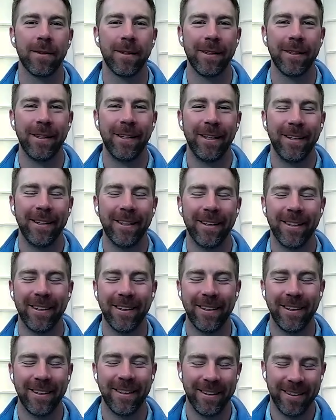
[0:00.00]

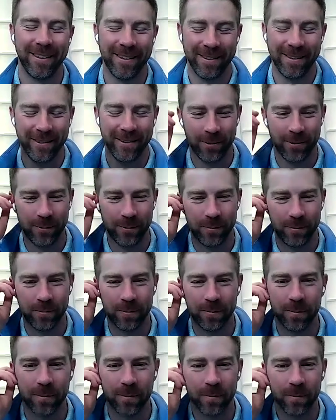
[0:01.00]

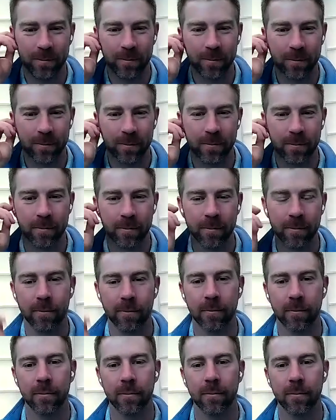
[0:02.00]

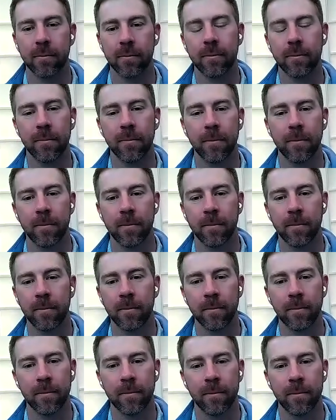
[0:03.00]

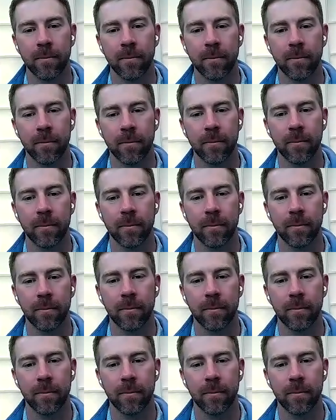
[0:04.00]
[no speech]